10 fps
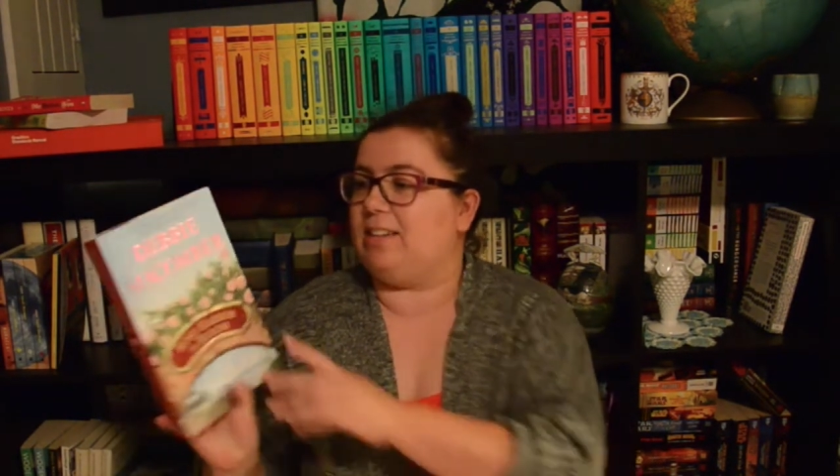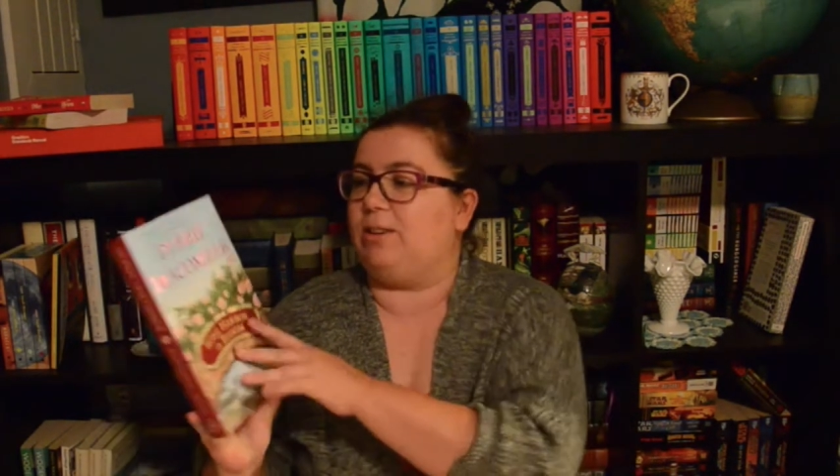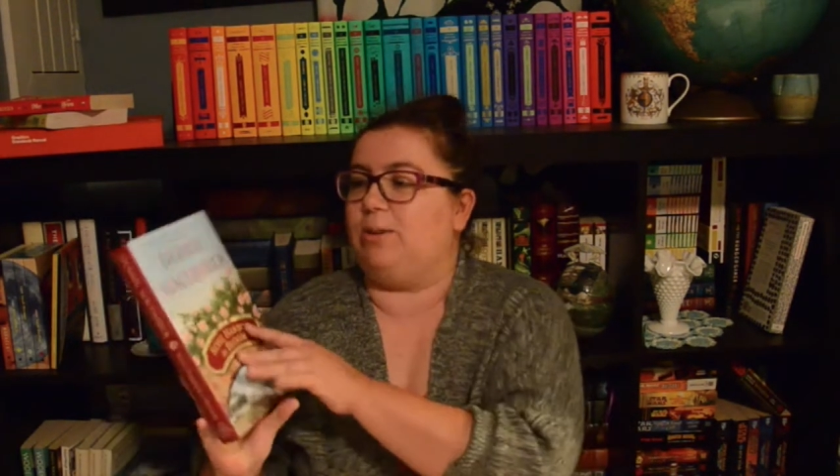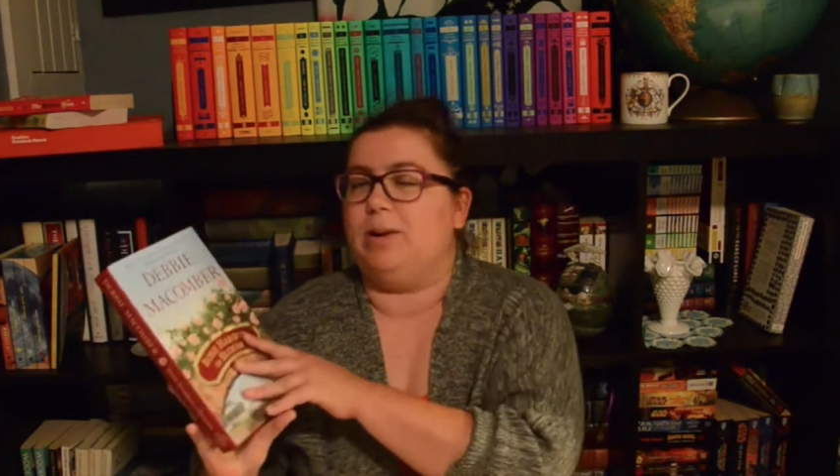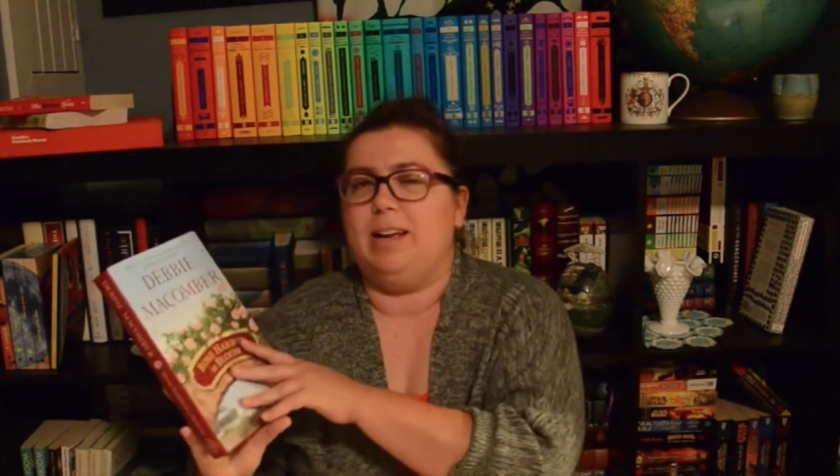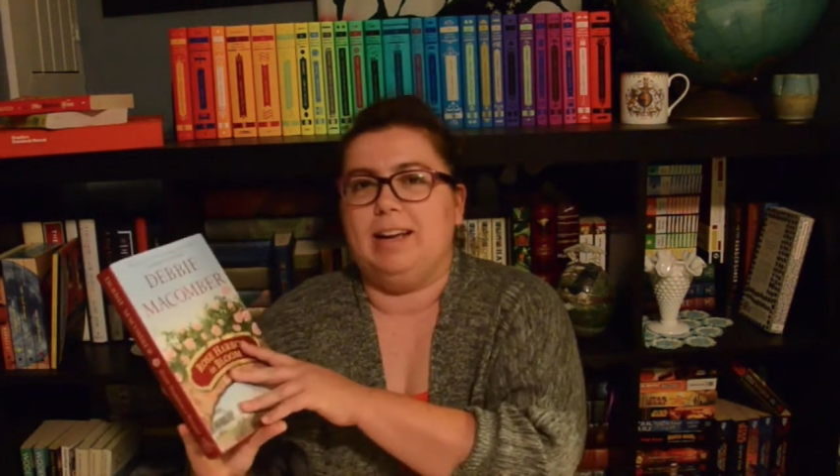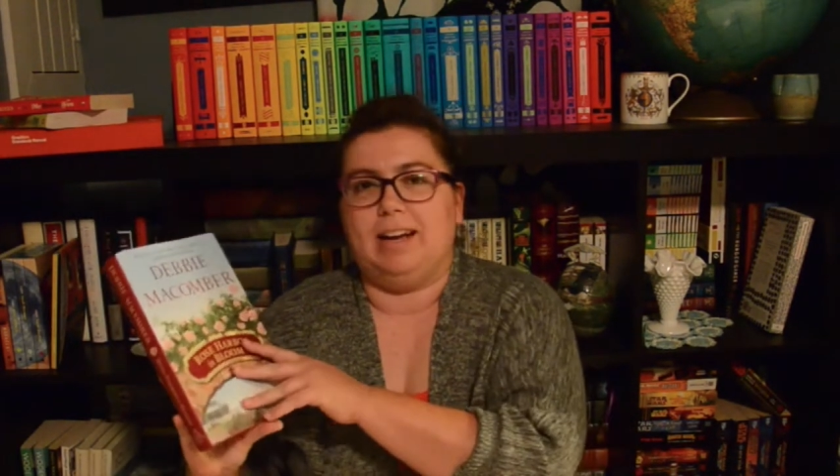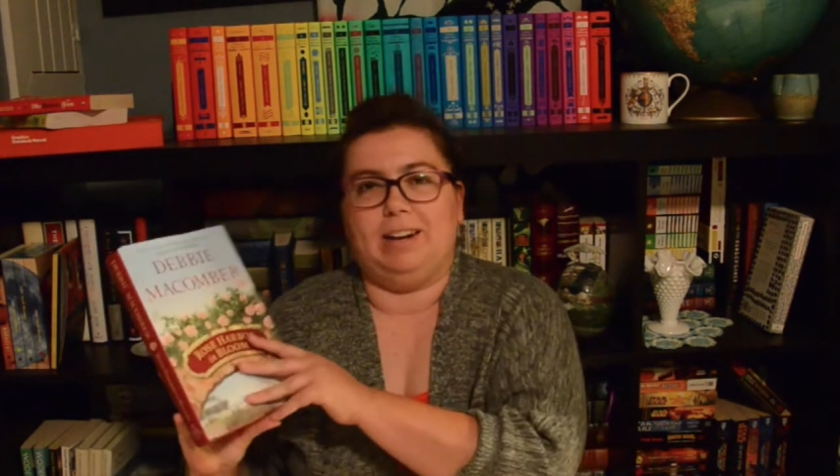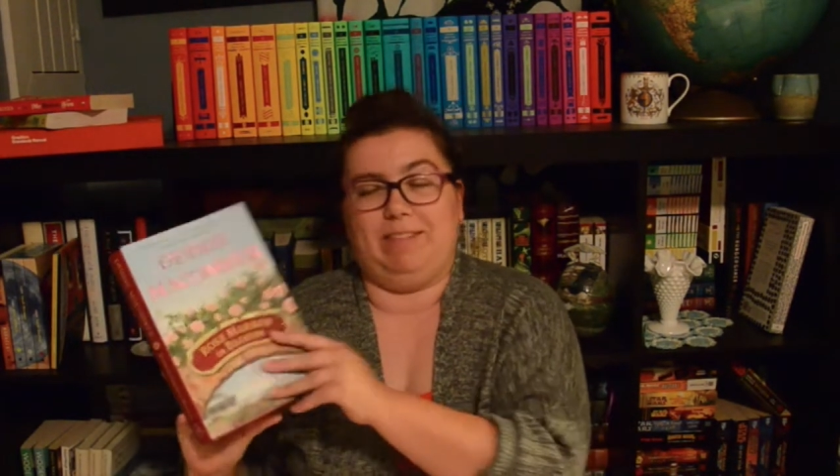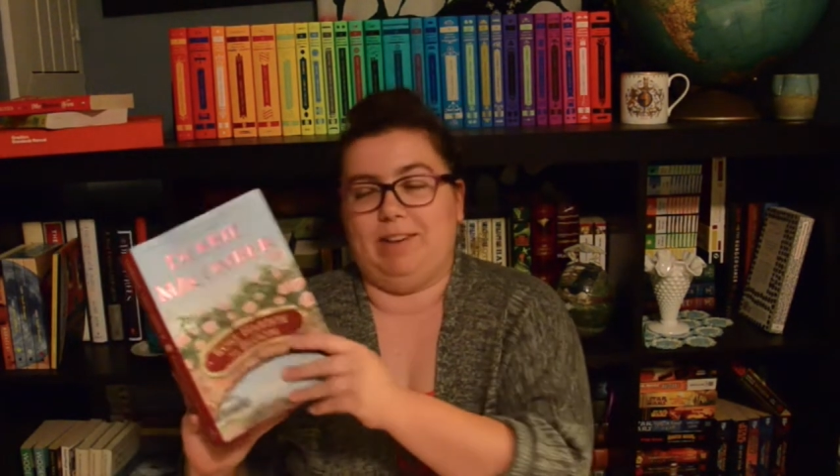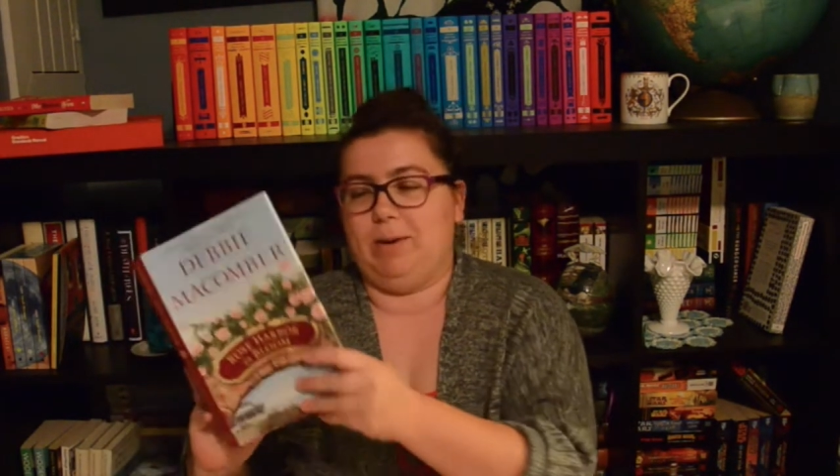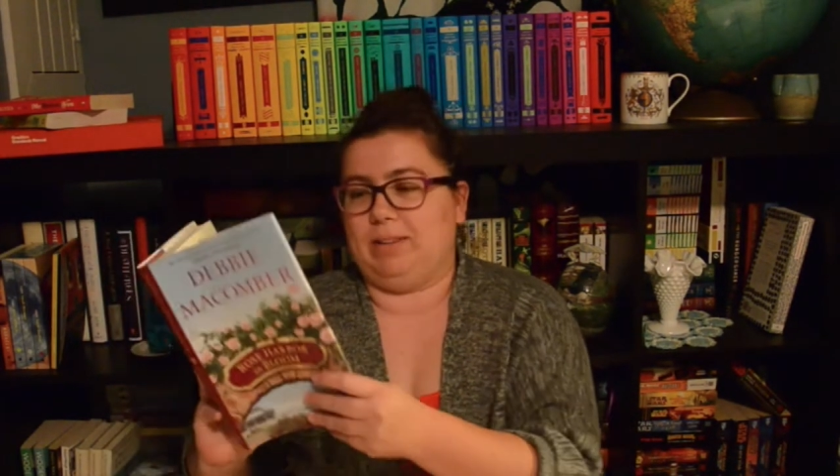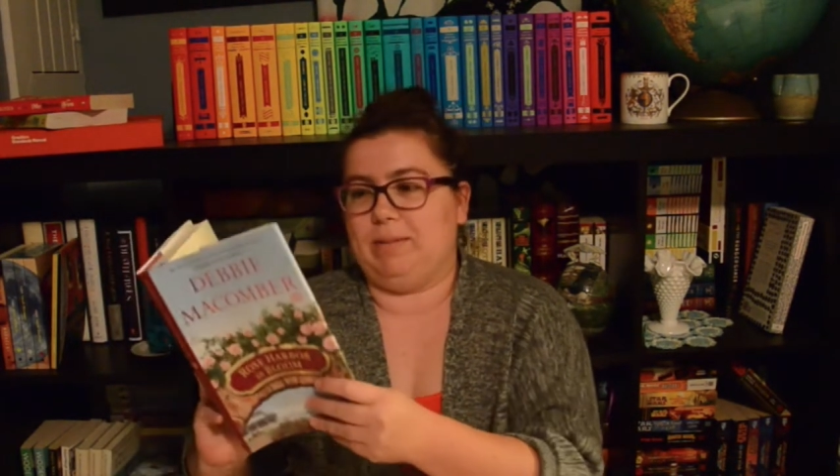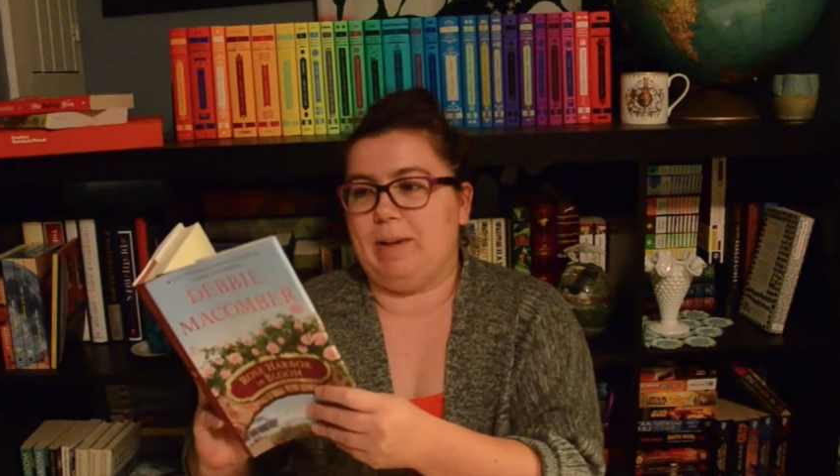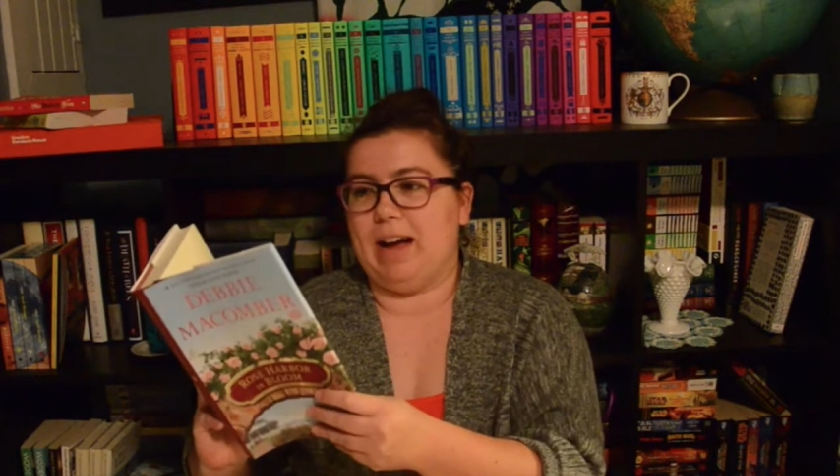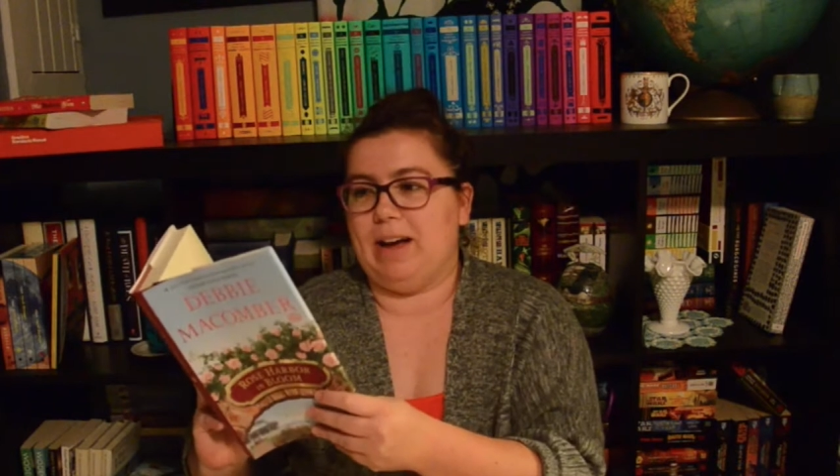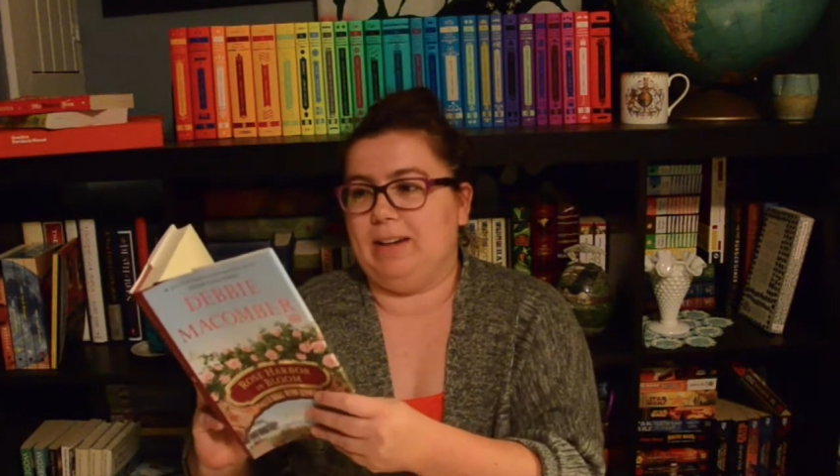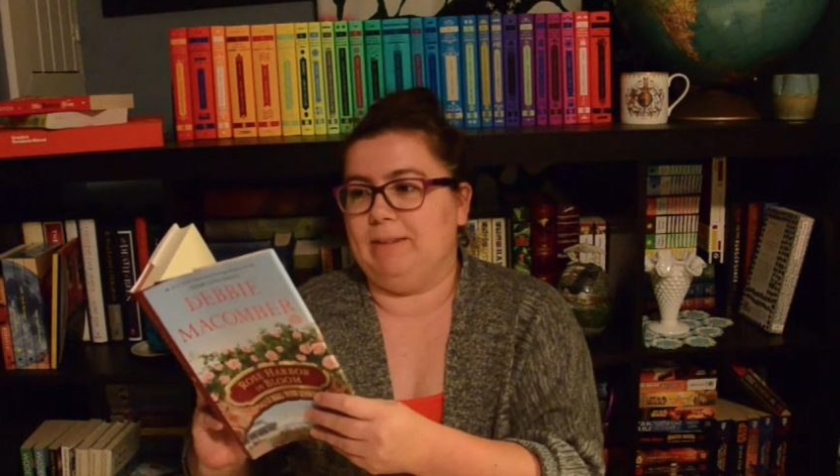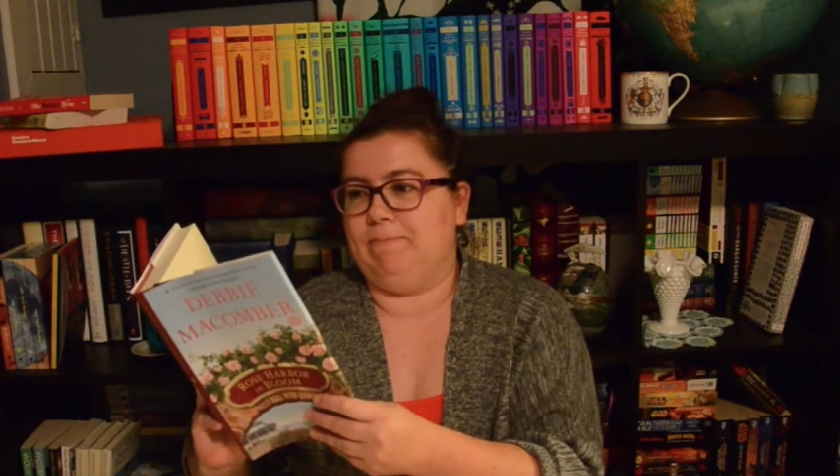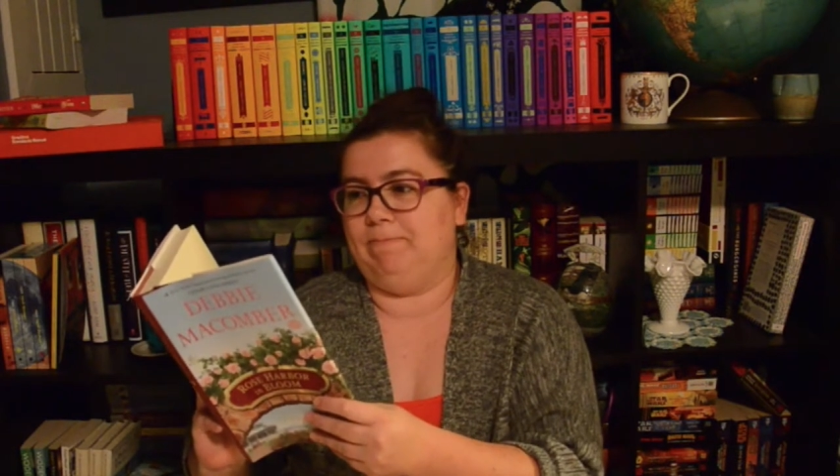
to. I don't even know what it's about.